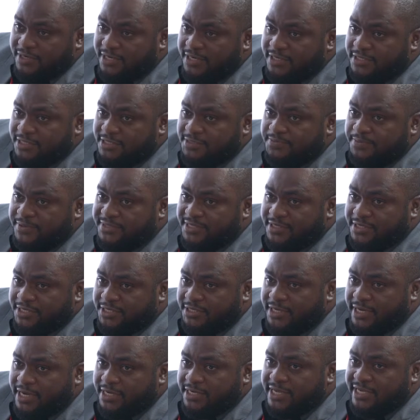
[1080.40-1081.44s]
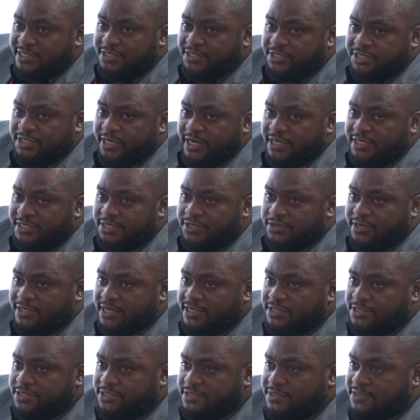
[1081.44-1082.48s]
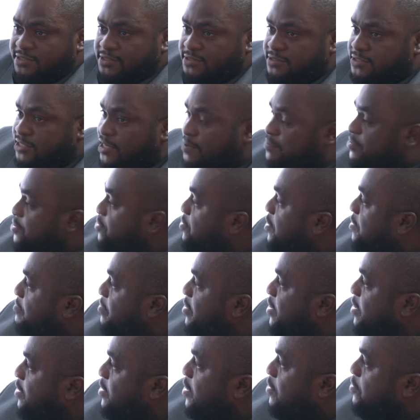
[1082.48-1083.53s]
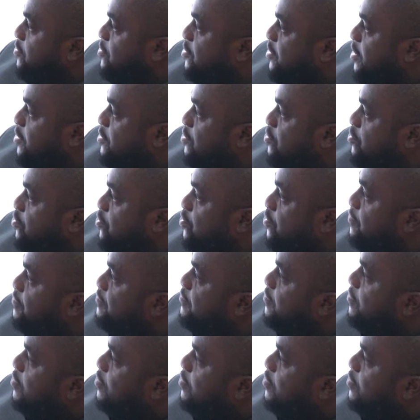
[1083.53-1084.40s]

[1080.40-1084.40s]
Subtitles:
needs this presentation, I can just share it. You can just share me the email and I'll share it to you.